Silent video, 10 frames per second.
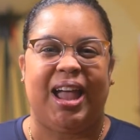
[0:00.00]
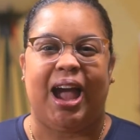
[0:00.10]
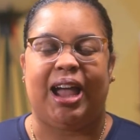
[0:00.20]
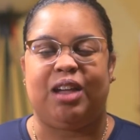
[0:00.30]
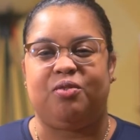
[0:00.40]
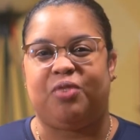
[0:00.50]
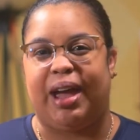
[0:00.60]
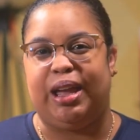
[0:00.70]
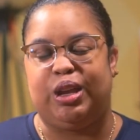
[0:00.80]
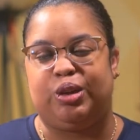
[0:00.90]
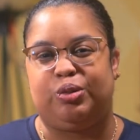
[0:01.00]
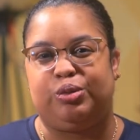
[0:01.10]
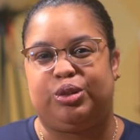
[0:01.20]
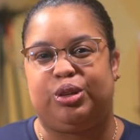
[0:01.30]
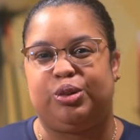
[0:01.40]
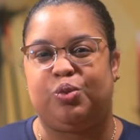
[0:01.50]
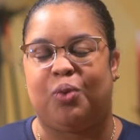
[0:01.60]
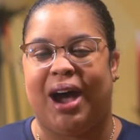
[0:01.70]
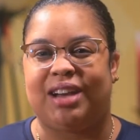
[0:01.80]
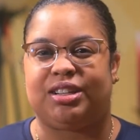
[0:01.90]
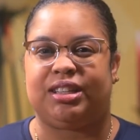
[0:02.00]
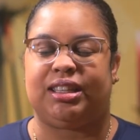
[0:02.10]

I invite you to watch